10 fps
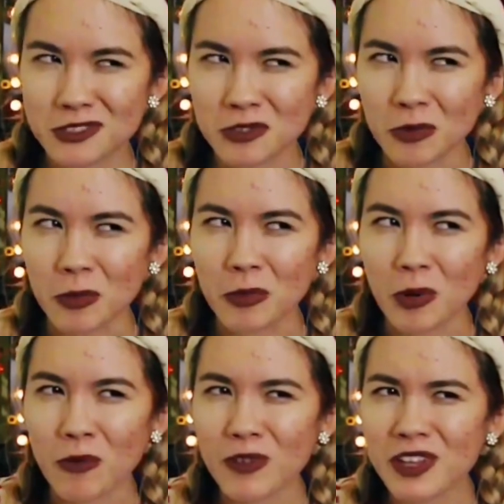so
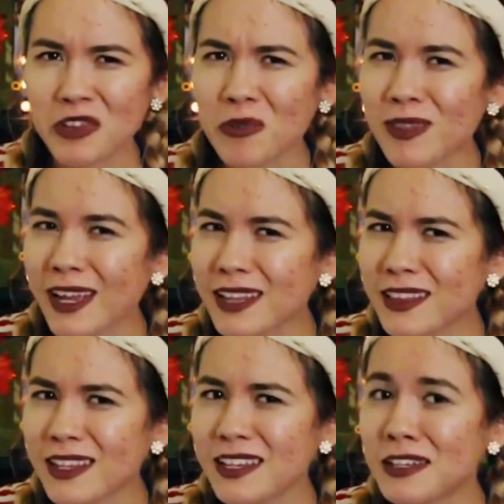hopefully you
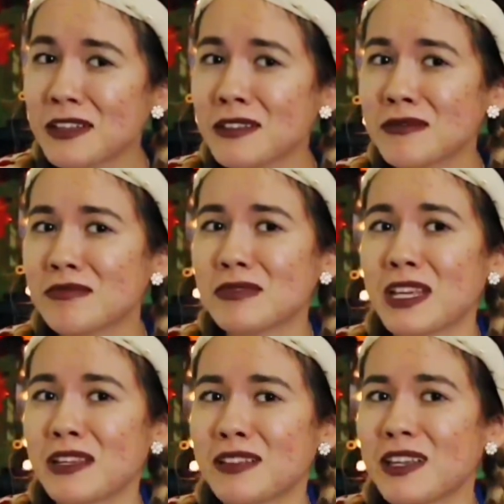liked it and
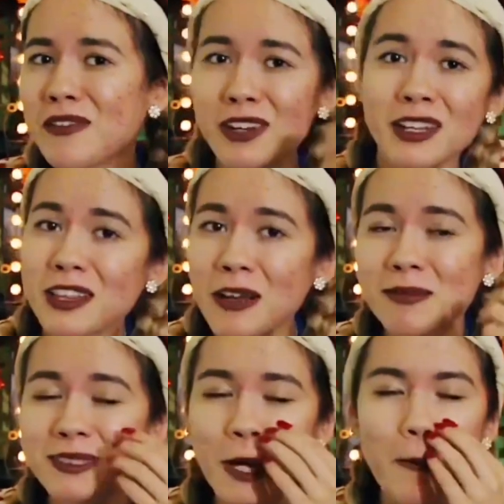give it a
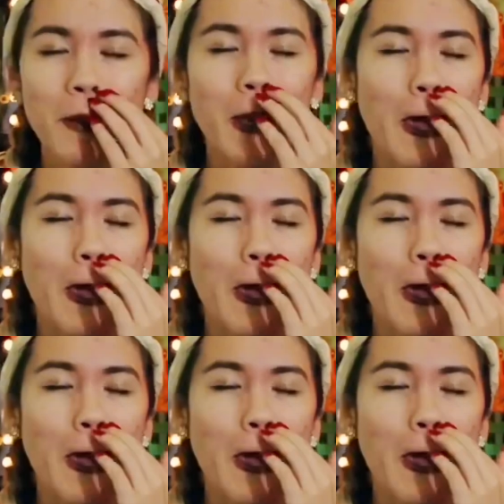thumbs up.